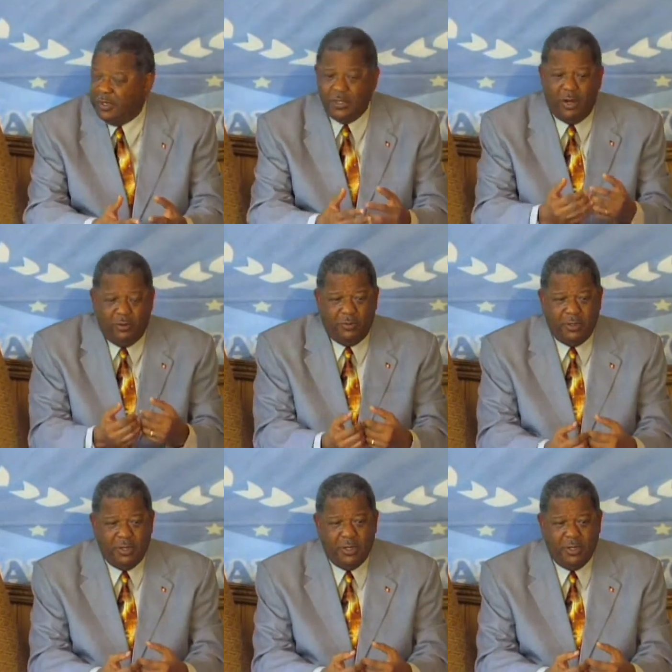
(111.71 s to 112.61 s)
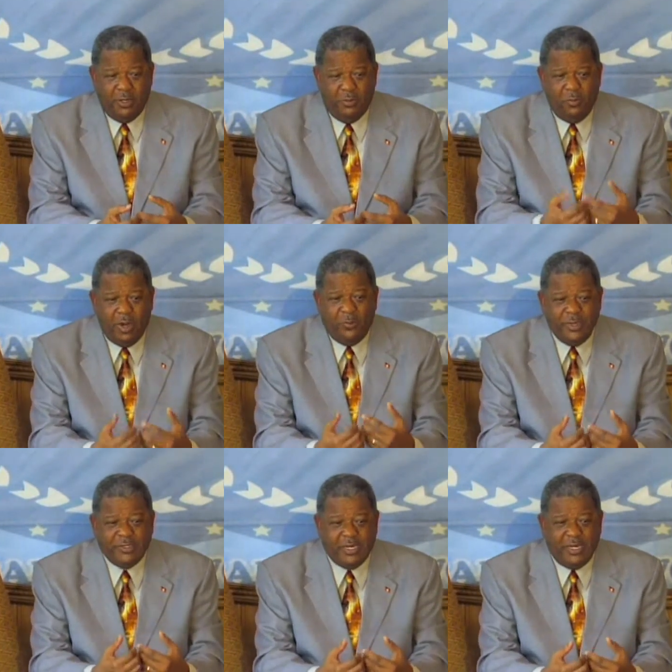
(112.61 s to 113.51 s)
Now, what
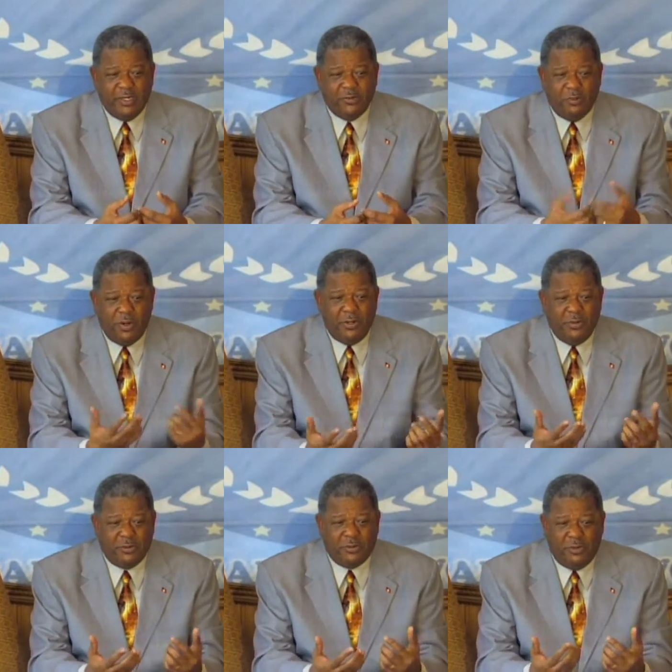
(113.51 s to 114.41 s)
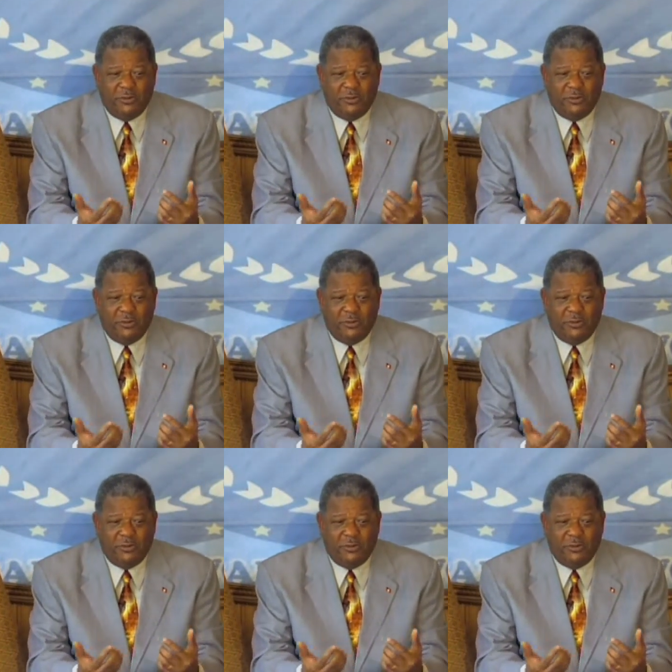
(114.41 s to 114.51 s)
we're saying is one or